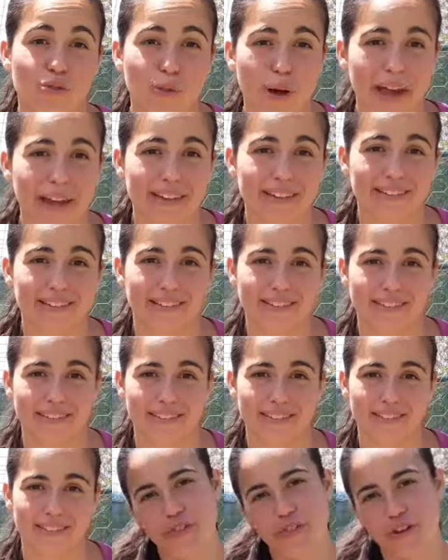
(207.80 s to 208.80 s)
way.
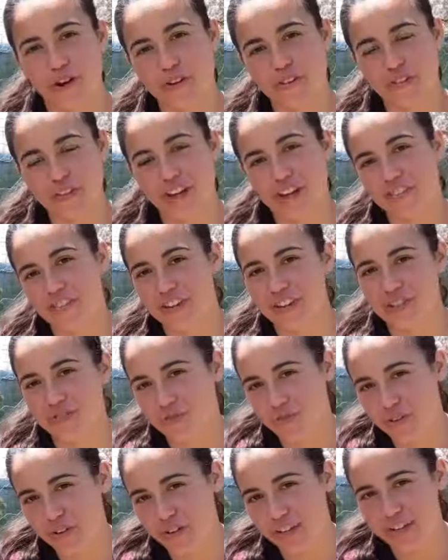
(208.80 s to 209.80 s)
Third thing I think is
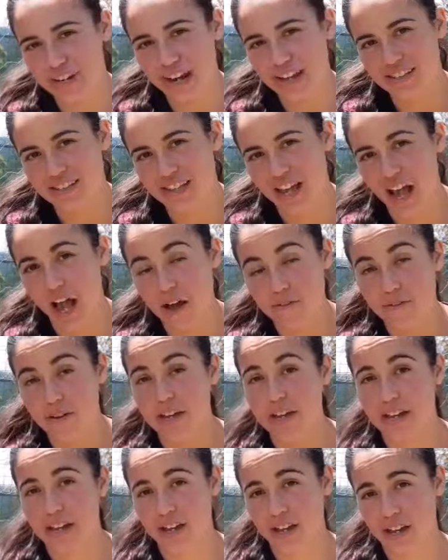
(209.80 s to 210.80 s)
really nice to have
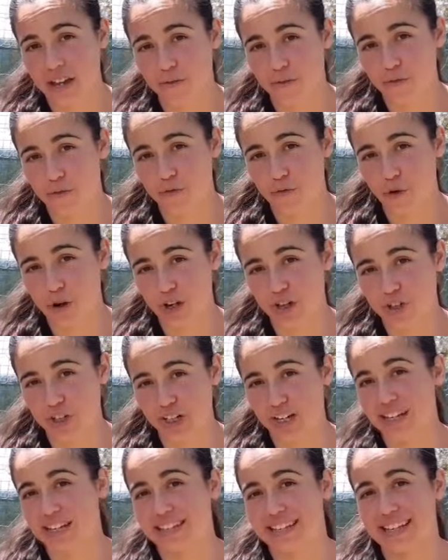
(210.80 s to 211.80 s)
for your
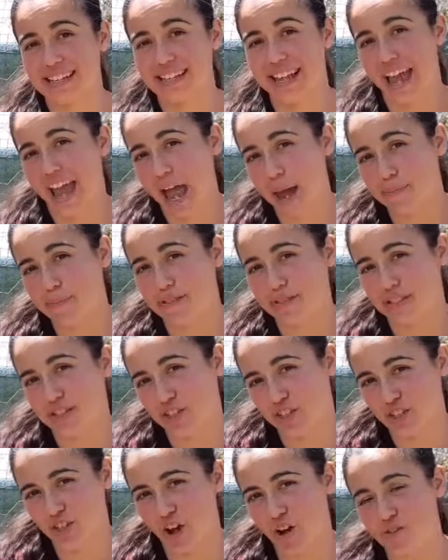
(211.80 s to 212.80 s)
chickens is Epsom
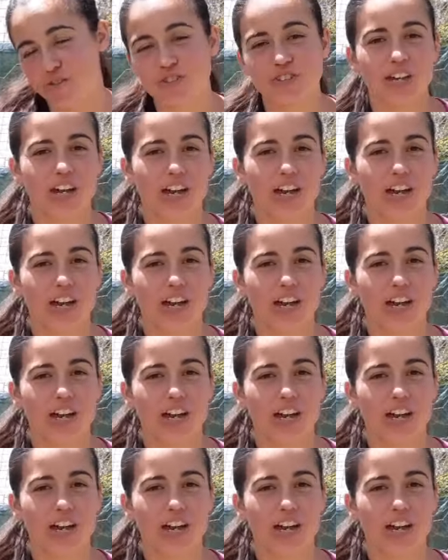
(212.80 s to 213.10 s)
salts.